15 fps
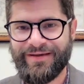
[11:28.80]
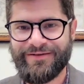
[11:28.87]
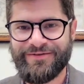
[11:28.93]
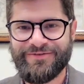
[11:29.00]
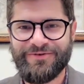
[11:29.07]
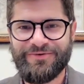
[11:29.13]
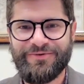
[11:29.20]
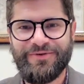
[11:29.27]

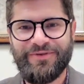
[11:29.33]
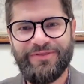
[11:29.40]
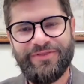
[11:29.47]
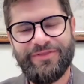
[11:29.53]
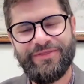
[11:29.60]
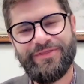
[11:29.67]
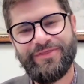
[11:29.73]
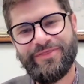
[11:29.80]
So
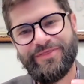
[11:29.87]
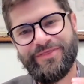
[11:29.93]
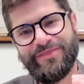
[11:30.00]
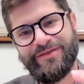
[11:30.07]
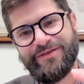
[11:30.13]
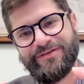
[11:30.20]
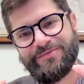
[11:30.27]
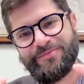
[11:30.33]

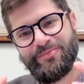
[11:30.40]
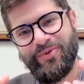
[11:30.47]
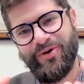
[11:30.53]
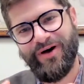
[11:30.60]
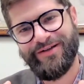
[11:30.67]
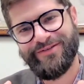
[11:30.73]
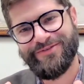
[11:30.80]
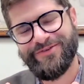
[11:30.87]
this
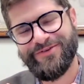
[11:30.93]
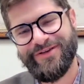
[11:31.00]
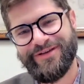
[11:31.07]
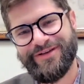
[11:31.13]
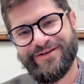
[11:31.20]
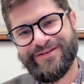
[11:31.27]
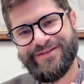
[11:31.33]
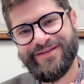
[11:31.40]
puzzle
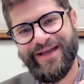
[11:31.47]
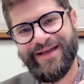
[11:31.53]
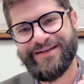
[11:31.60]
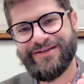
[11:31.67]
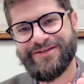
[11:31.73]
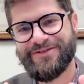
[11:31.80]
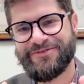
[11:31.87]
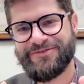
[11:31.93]
here is kind
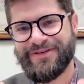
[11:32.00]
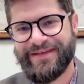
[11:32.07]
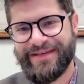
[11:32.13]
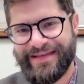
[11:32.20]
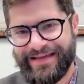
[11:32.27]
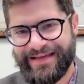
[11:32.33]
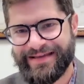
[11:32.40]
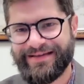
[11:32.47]
of
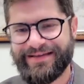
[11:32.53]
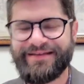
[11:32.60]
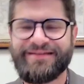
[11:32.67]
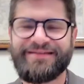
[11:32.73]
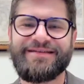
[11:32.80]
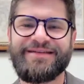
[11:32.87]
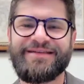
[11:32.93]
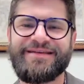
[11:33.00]
unique
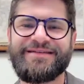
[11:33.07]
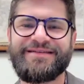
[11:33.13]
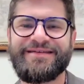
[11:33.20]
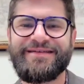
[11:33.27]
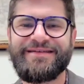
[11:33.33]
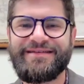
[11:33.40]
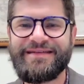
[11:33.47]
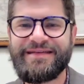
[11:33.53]
to this
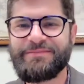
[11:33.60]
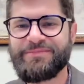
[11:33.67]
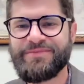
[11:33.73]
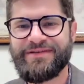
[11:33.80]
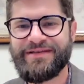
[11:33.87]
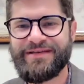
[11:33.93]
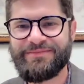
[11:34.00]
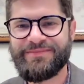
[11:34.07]
deep,
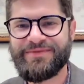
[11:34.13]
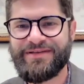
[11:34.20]
deep,